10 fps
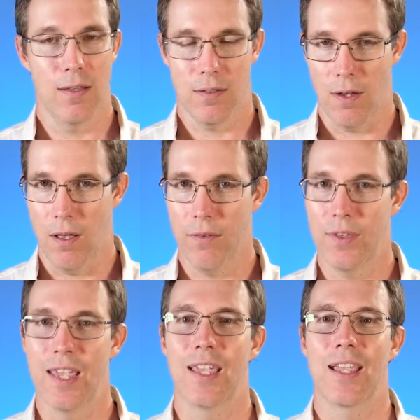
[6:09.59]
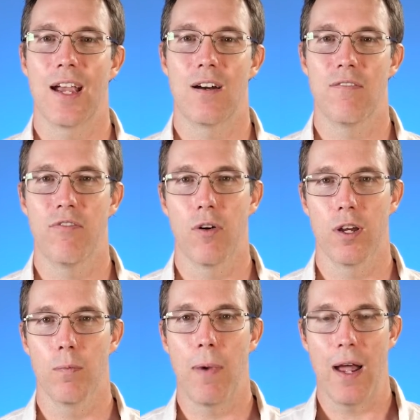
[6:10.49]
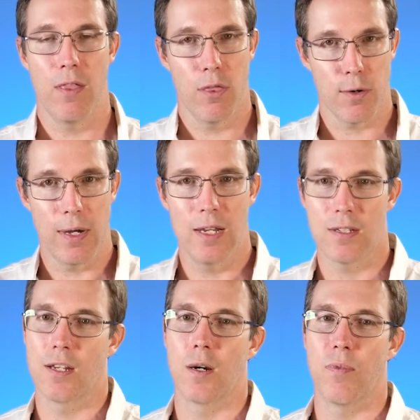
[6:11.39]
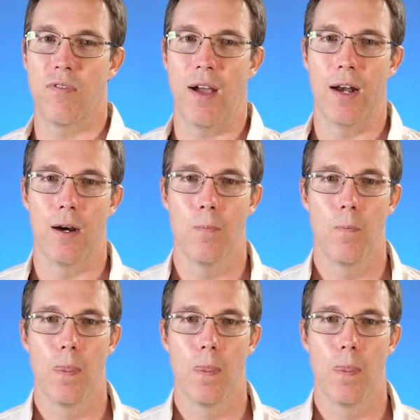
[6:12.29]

It's all taken care of for you by the 3DSecure provider.